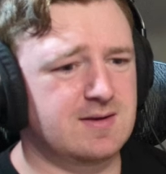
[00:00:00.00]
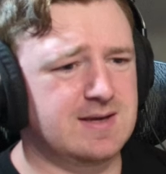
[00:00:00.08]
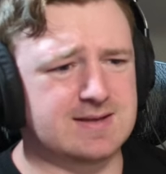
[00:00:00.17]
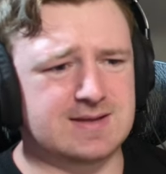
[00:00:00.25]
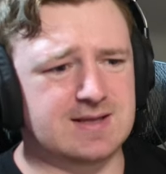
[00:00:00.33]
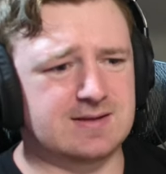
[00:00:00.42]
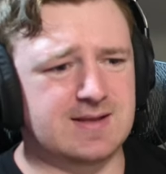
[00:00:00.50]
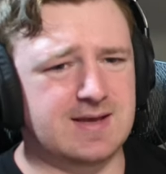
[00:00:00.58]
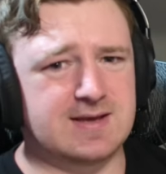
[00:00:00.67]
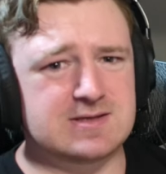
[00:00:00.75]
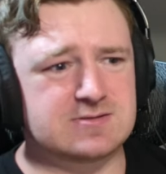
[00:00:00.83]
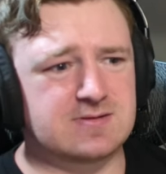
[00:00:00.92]
He had like a
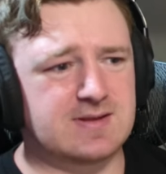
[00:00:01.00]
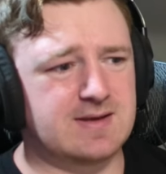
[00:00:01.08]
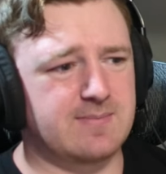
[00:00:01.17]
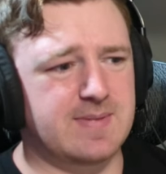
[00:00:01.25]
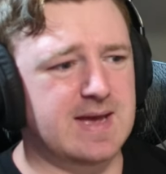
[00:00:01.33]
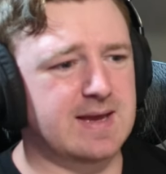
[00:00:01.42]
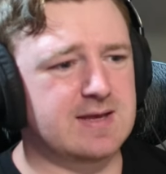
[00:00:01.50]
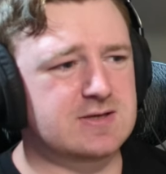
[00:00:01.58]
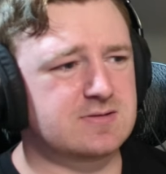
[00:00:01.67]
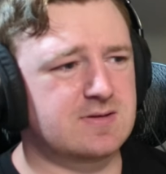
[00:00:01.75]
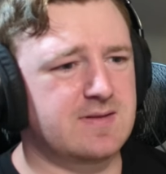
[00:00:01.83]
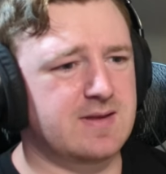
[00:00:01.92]
leg injury, then a back
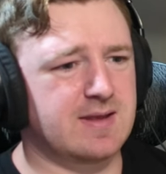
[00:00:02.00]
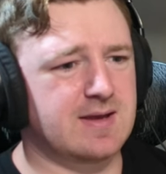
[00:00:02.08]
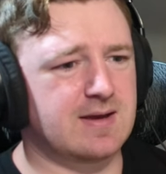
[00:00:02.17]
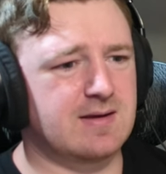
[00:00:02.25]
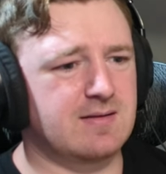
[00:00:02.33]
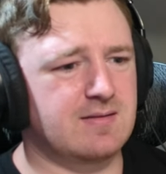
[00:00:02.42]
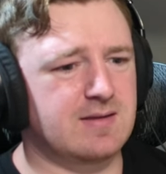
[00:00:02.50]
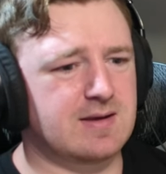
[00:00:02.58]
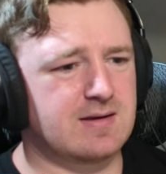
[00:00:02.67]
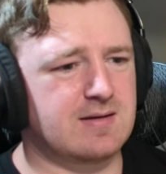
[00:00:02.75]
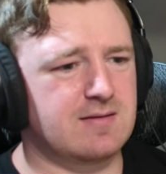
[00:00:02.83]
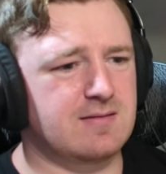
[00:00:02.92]
injury, and then like a, like
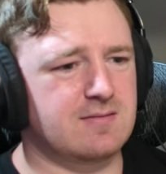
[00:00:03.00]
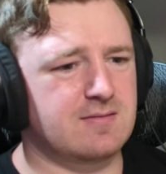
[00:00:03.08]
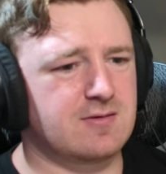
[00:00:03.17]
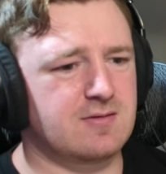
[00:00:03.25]
a,